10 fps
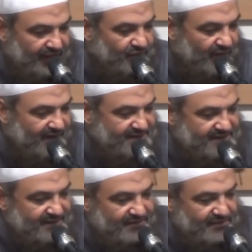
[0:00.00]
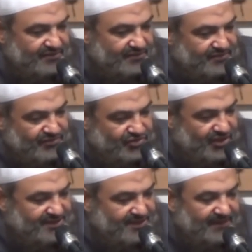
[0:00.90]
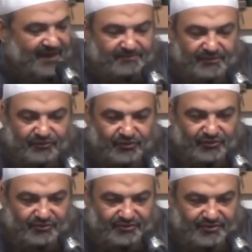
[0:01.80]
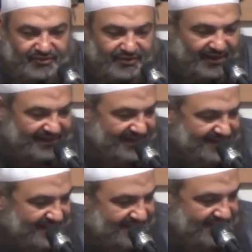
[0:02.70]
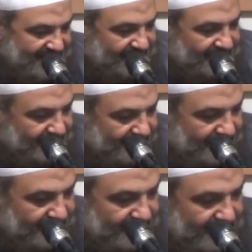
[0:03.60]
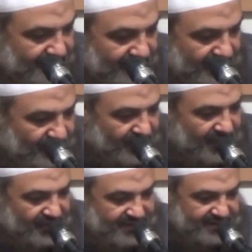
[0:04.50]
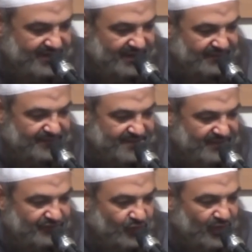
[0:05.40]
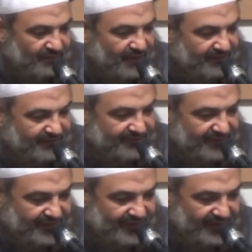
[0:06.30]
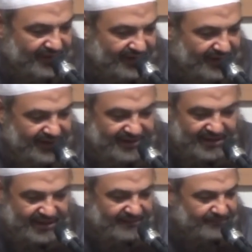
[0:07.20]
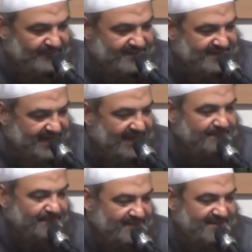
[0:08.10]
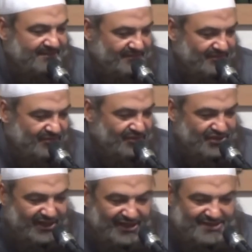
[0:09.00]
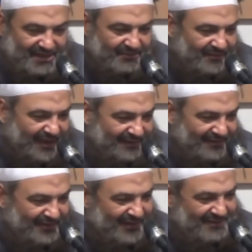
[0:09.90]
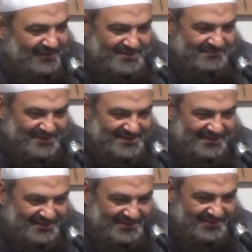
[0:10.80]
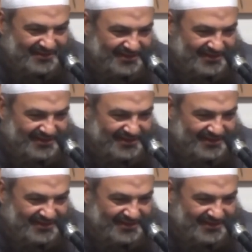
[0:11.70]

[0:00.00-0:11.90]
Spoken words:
it was just about before the 1967, when he was imprisoned for 1 month in the same prison which Shaykh al-Islam ibn Taymiyyah was imprisoned into,